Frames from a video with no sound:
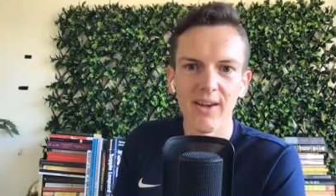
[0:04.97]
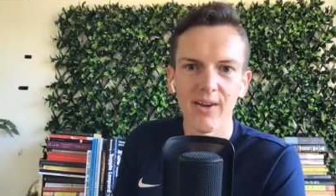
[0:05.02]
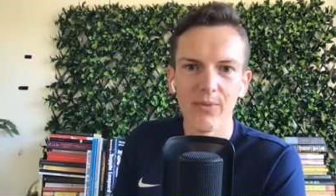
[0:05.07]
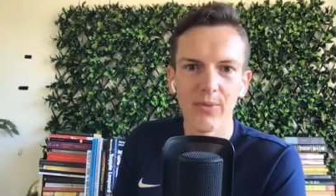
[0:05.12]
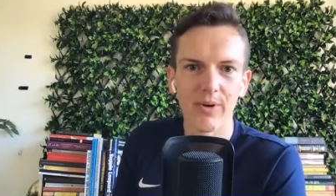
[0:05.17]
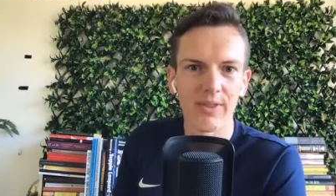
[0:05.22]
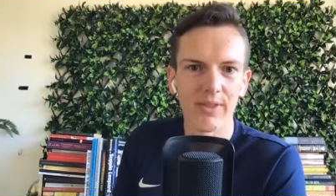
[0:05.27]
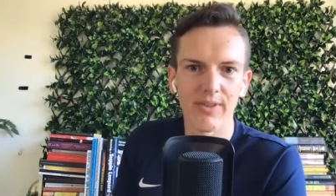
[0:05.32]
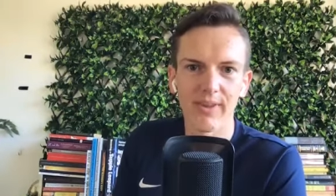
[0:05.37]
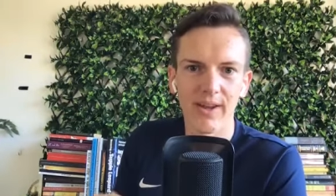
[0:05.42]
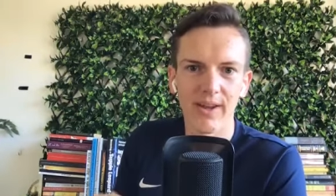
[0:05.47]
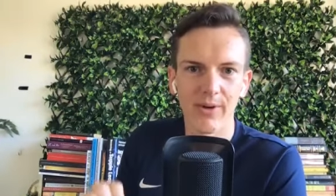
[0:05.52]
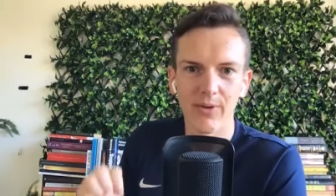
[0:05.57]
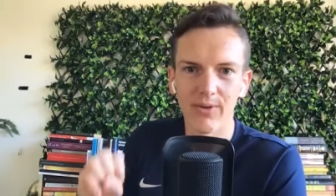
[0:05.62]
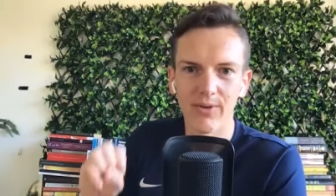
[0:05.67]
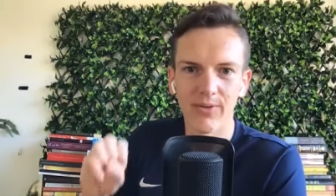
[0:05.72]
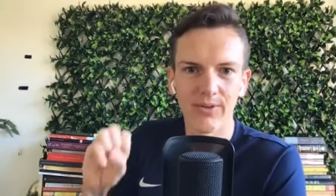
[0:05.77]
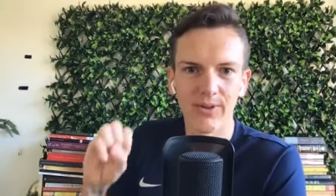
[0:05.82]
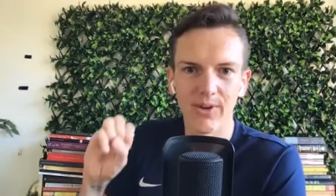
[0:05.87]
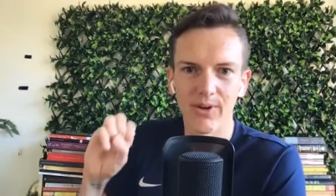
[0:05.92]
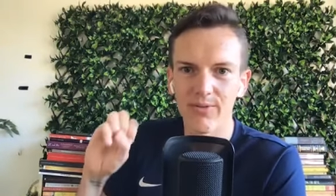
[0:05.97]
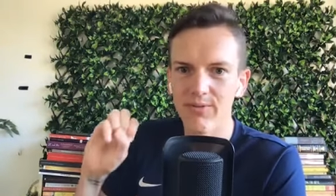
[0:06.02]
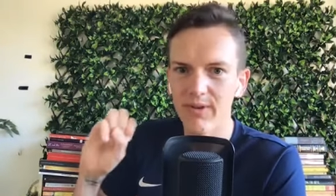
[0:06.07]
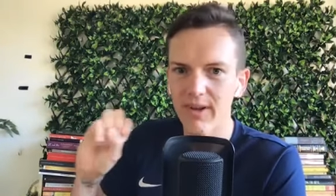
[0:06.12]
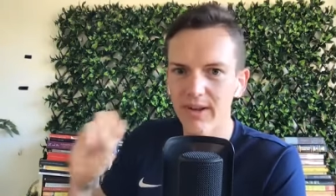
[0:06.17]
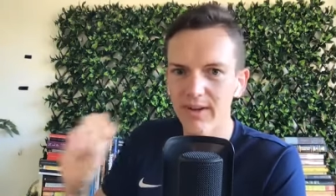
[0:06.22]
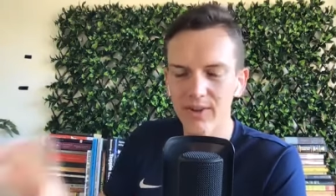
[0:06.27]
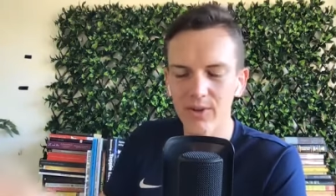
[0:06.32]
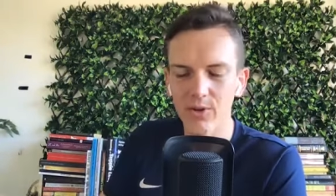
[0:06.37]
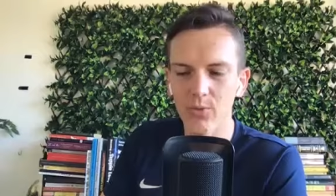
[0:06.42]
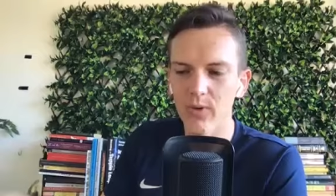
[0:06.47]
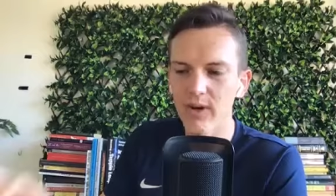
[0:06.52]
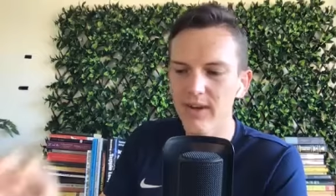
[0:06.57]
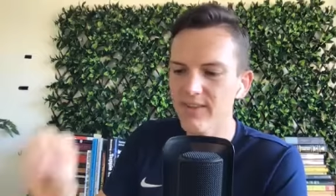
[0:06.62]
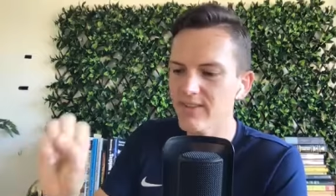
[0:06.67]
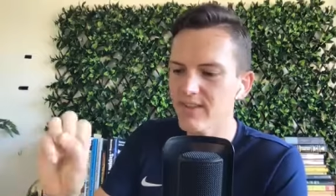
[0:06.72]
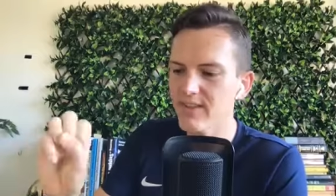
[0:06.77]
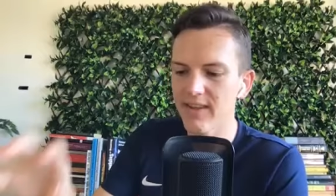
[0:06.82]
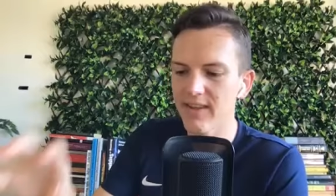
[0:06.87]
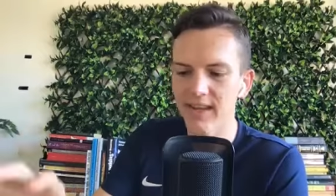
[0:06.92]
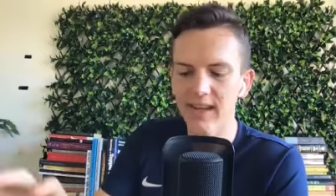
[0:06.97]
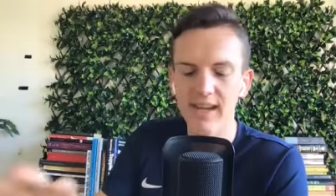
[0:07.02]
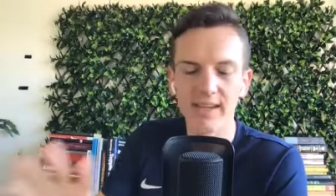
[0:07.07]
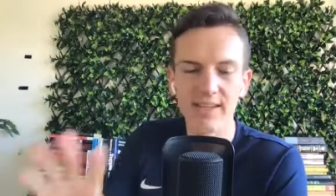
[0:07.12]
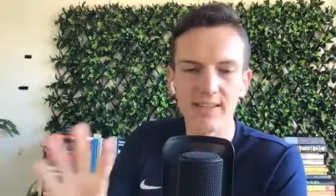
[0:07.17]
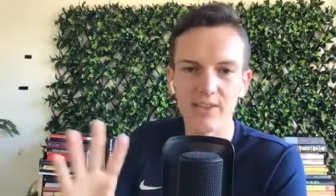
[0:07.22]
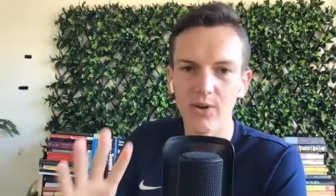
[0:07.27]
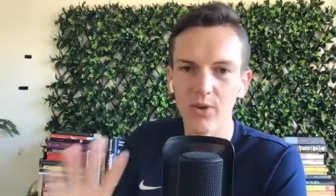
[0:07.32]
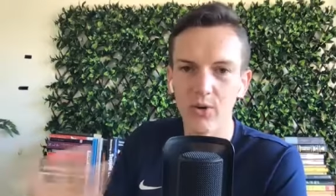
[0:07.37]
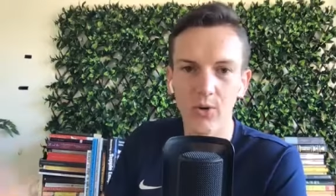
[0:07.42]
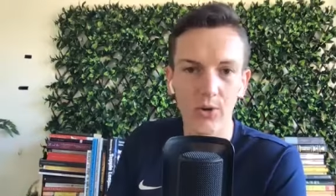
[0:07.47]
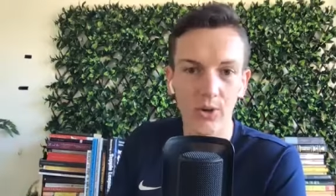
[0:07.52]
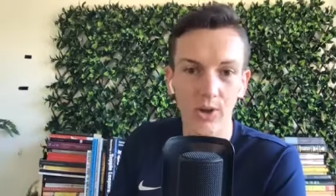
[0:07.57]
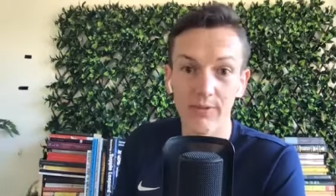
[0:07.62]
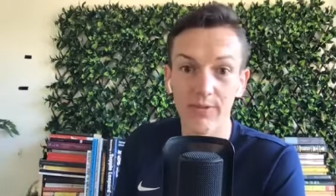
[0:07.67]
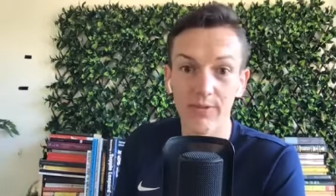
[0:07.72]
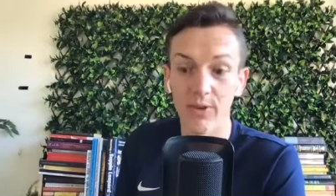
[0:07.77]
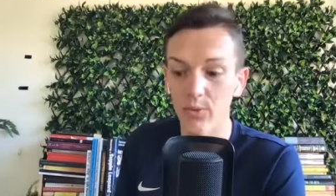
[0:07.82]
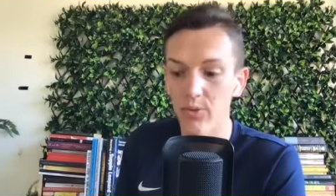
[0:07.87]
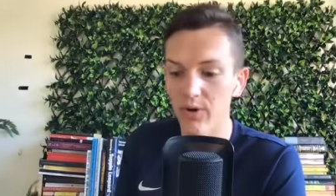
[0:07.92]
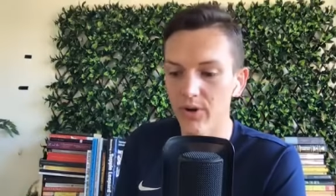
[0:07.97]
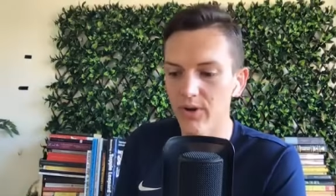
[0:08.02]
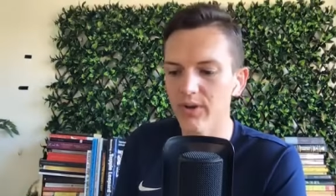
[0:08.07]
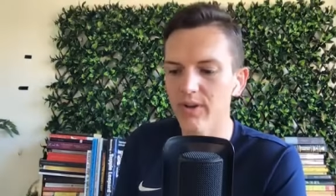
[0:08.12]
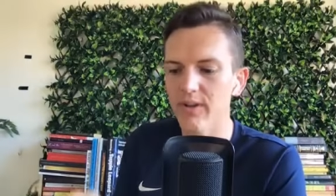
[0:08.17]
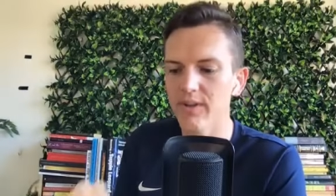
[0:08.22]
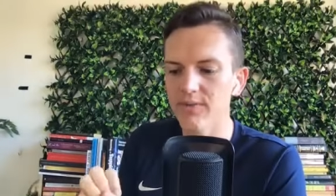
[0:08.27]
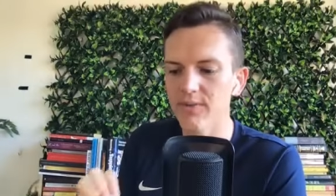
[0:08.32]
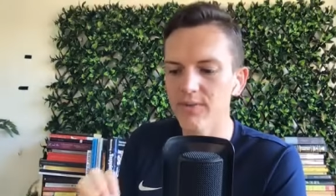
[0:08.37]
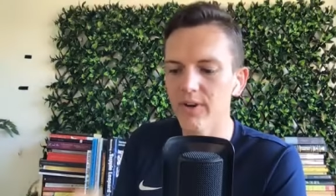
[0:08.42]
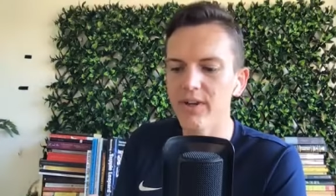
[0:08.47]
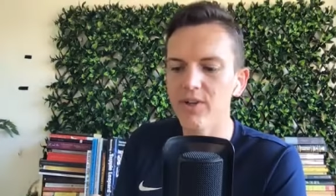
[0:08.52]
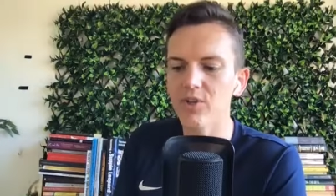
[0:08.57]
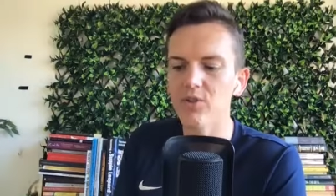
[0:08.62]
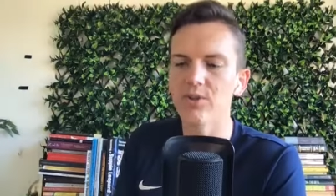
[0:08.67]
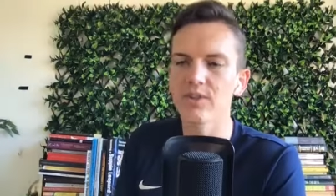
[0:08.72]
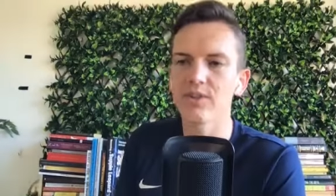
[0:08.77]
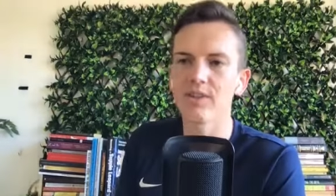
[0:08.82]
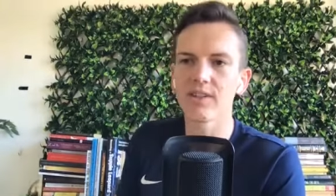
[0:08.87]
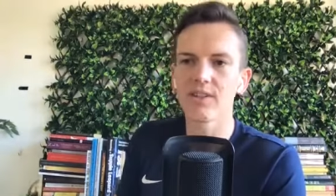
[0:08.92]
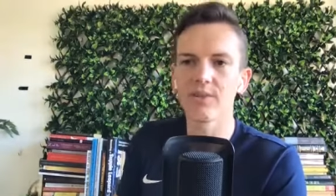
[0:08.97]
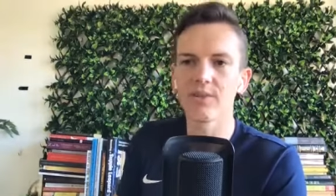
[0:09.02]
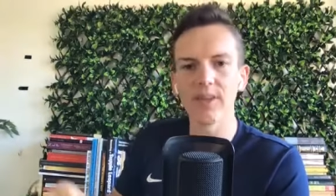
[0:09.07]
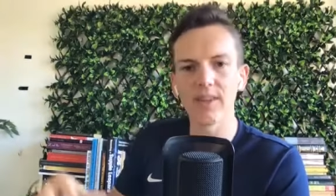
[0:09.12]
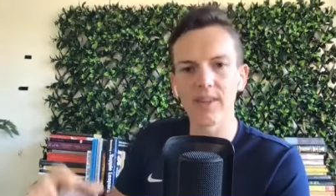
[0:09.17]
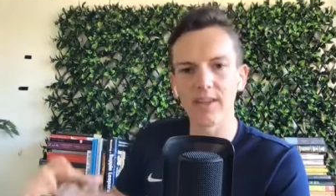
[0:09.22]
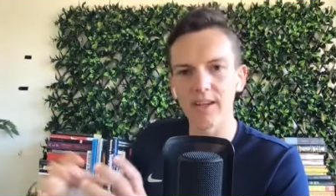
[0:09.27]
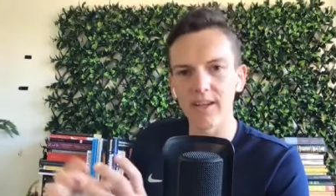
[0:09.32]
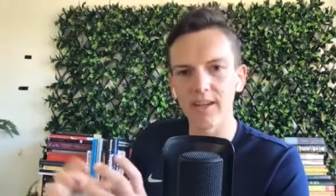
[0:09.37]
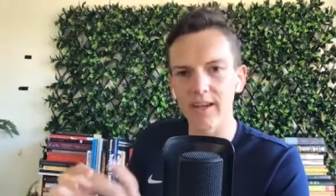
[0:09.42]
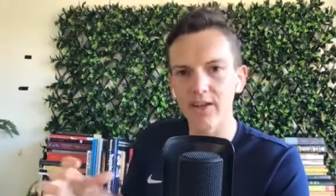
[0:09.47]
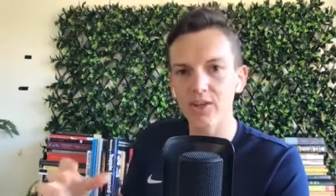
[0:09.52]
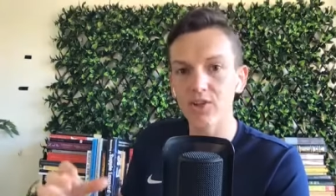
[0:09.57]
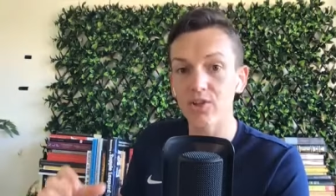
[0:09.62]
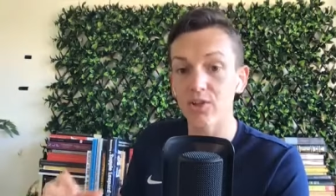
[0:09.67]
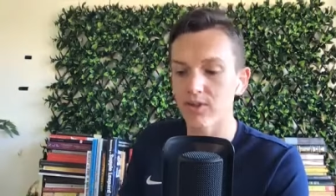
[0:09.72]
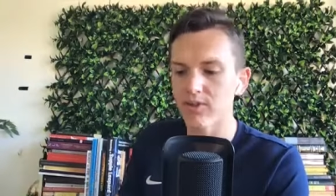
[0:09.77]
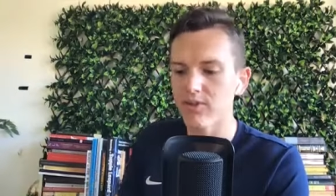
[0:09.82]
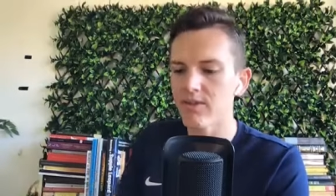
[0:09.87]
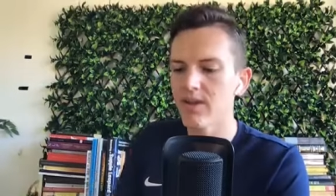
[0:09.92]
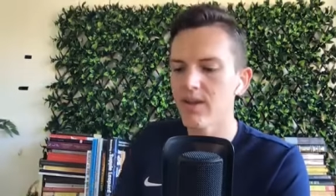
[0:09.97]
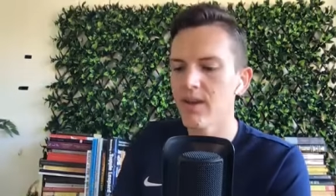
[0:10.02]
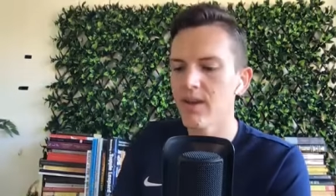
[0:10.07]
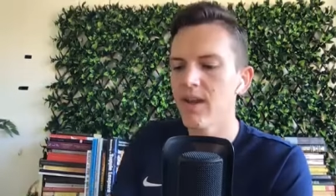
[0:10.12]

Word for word: Whether they were, you know, found in the West, in the East, all over the world. And it's very interesting to me, the connections.